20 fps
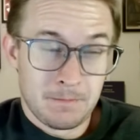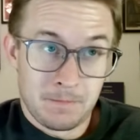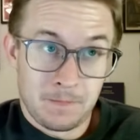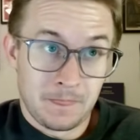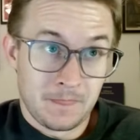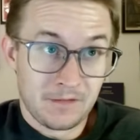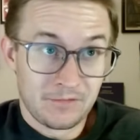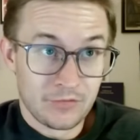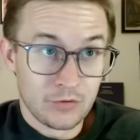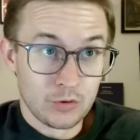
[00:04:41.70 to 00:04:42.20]

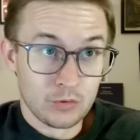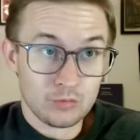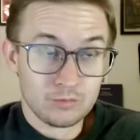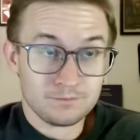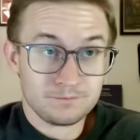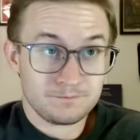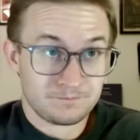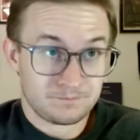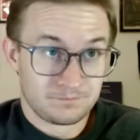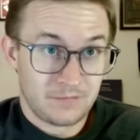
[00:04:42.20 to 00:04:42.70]
if you
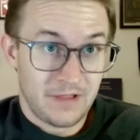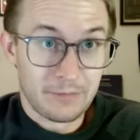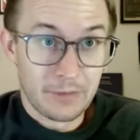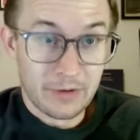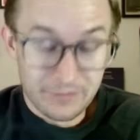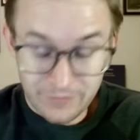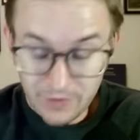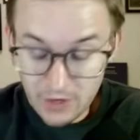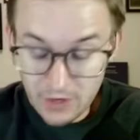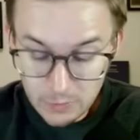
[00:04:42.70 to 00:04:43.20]
have been
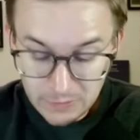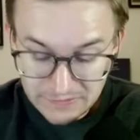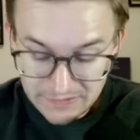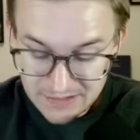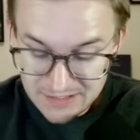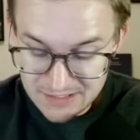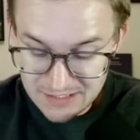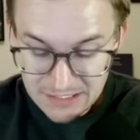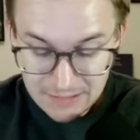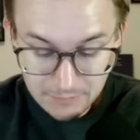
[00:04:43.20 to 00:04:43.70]
following
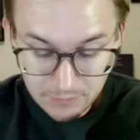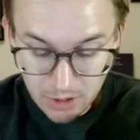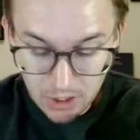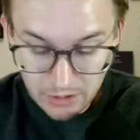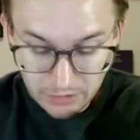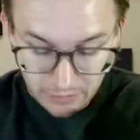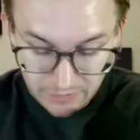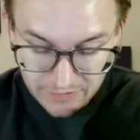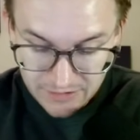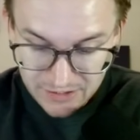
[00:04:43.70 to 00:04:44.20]
this team
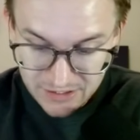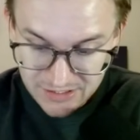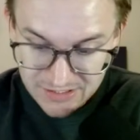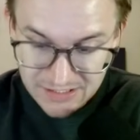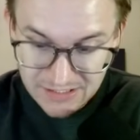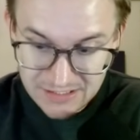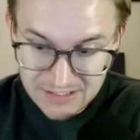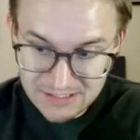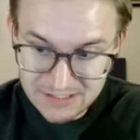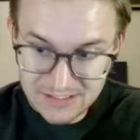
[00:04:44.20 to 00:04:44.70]
longer than just
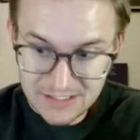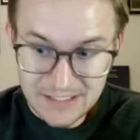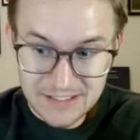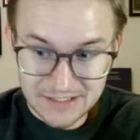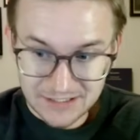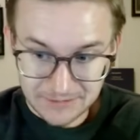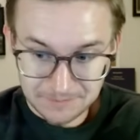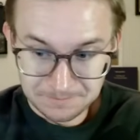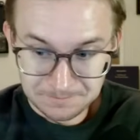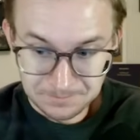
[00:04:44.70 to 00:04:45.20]
this
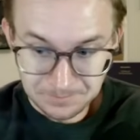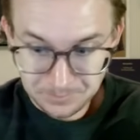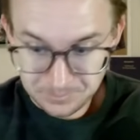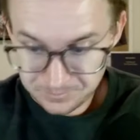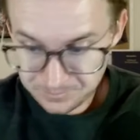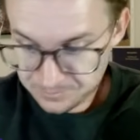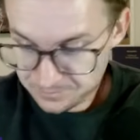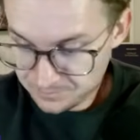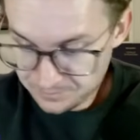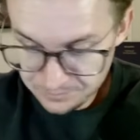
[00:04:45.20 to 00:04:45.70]
season,
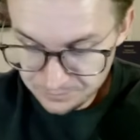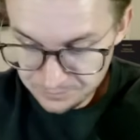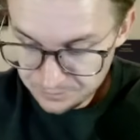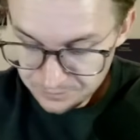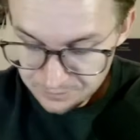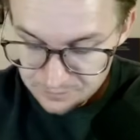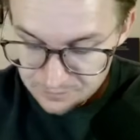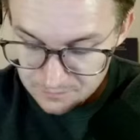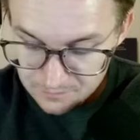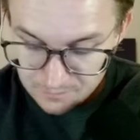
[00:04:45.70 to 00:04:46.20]

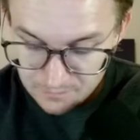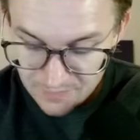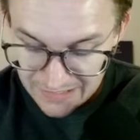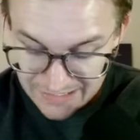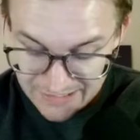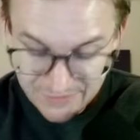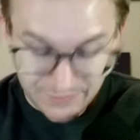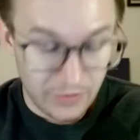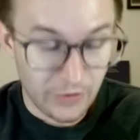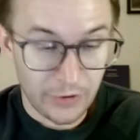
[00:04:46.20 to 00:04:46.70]

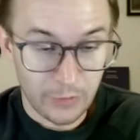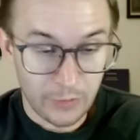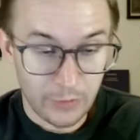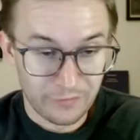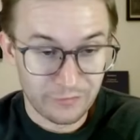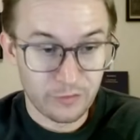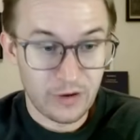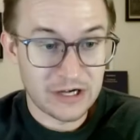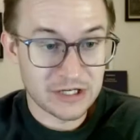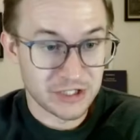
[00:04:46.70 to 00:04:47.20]
it's very
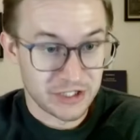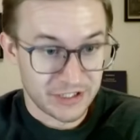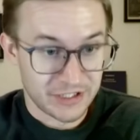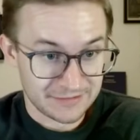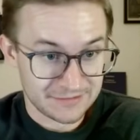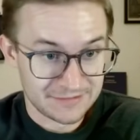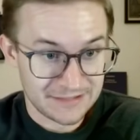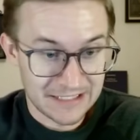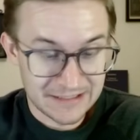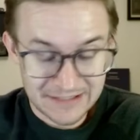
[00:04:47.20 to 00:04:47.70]
refreshing
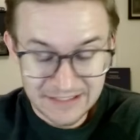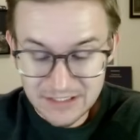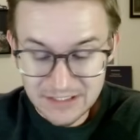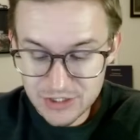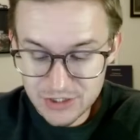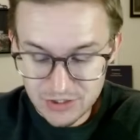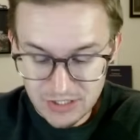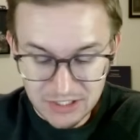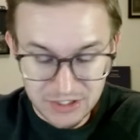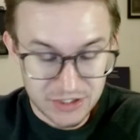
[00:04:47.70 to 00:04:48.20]
that these
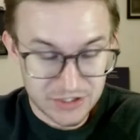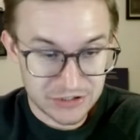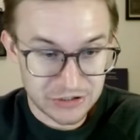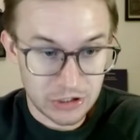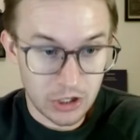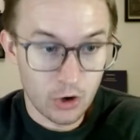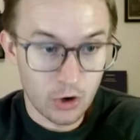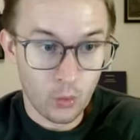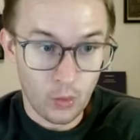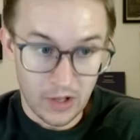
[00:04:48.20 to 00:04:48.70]
stretches
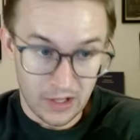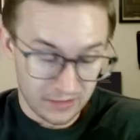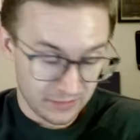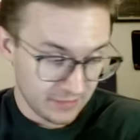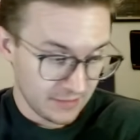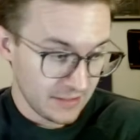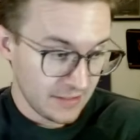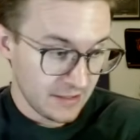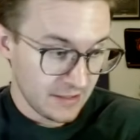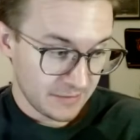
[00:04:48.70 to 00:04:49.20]
go well,
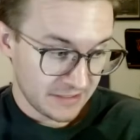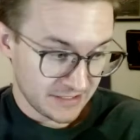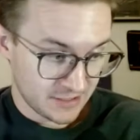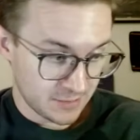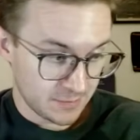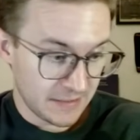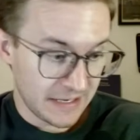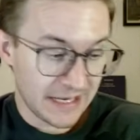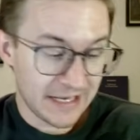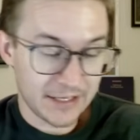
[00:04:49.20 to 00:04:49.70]
because the
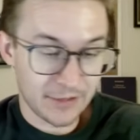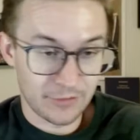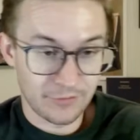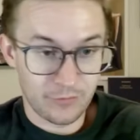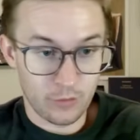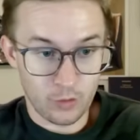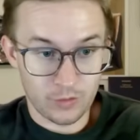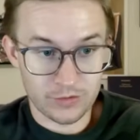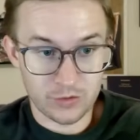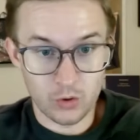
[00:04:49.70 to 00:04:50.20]
beginning of the
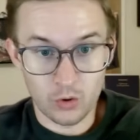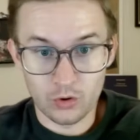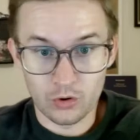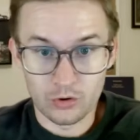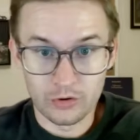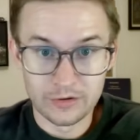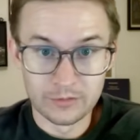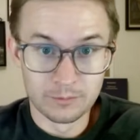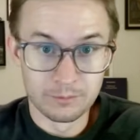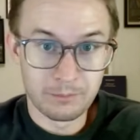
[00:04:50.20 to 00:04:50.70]
fourth quarter
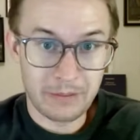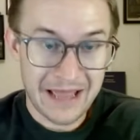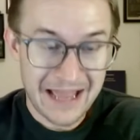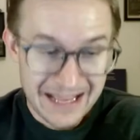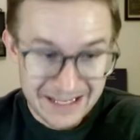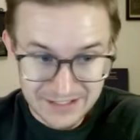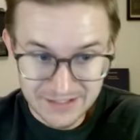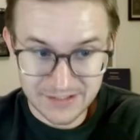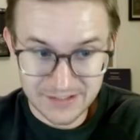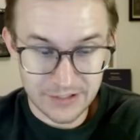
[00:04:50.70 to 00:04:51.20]
in
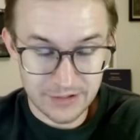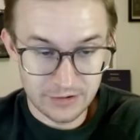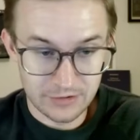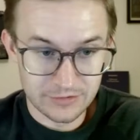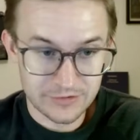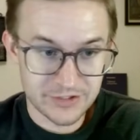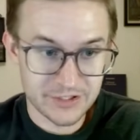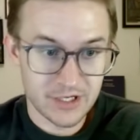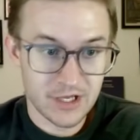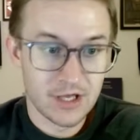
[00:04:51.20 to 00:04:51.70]
past
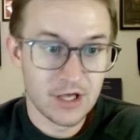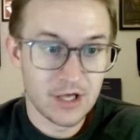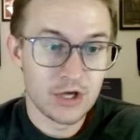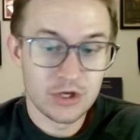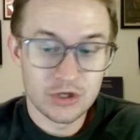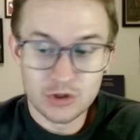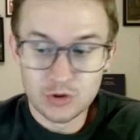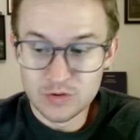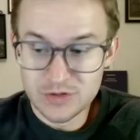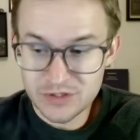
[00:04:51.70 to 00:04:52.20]
years
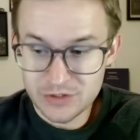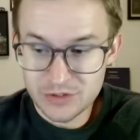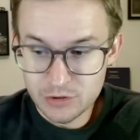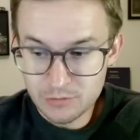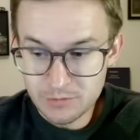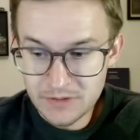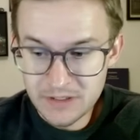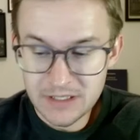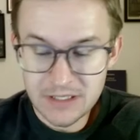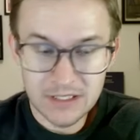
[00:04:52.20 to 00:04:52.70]
used to
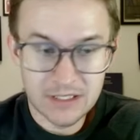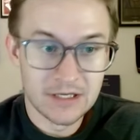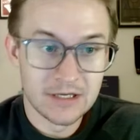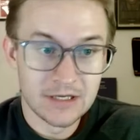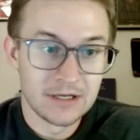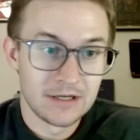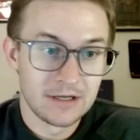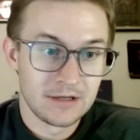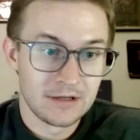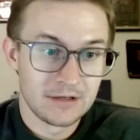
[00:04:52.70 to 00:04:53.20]
be
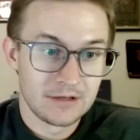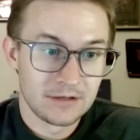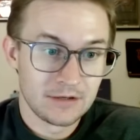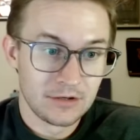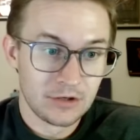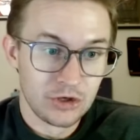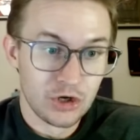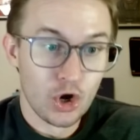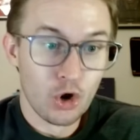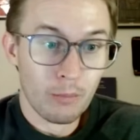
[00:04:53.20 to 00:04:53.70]

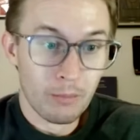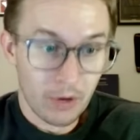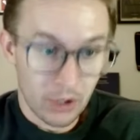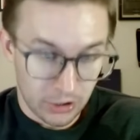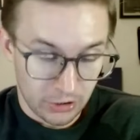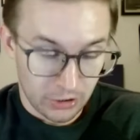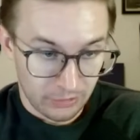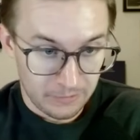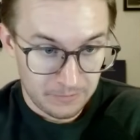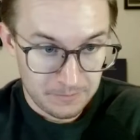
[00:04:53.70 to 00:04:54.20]
no
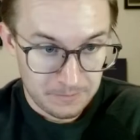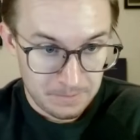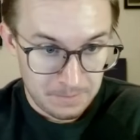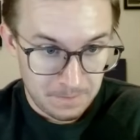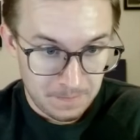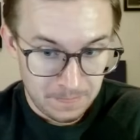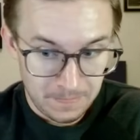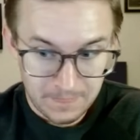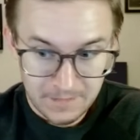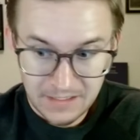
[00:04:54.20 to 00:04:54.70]
Booker.
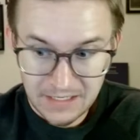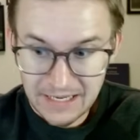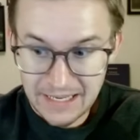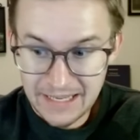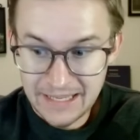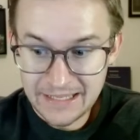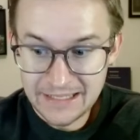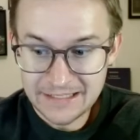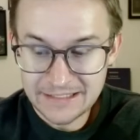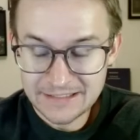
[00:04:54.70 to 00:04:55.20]

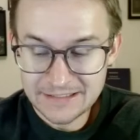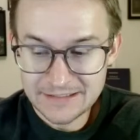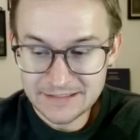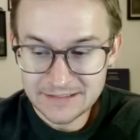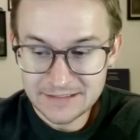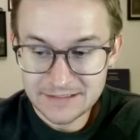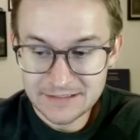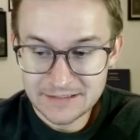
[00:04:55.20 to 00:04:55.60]
And